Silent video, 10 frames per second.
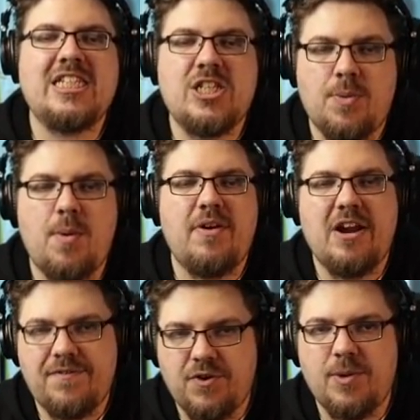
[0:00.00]
but that's not what
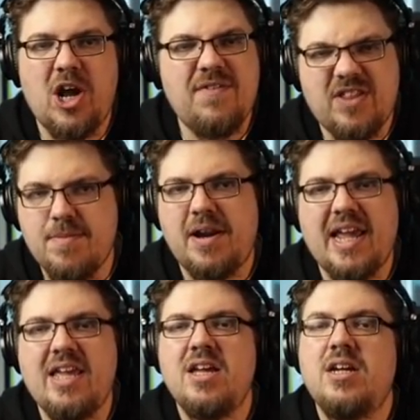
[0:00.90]
we're here for. We're not here for the
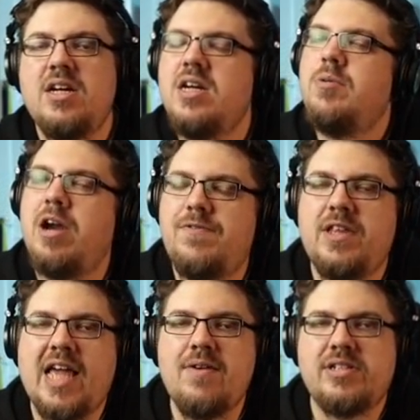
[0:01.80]
money. We're here
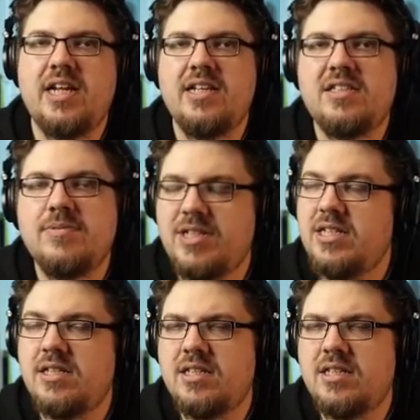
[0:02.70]
for the gate receipts, which is